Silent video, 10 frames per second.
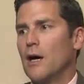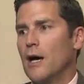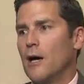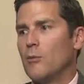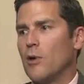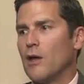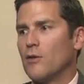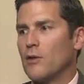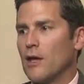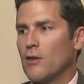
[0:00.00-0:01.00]

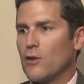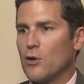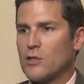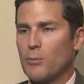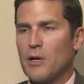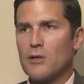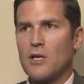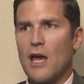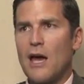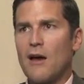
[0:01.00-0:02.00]
And those appeared
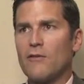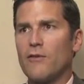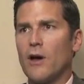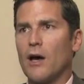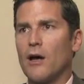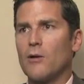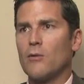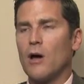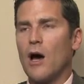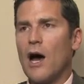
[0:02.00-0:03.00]
to have
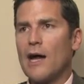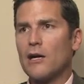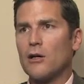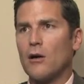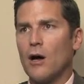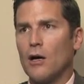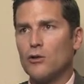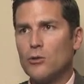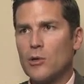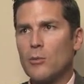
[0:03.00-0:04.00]
a higher
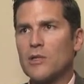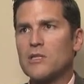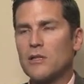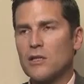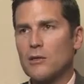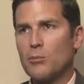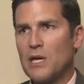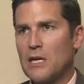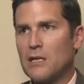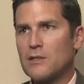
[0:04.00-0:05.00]
aluminum and silicon
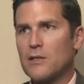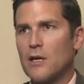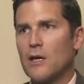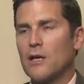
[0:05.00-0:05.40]
peaks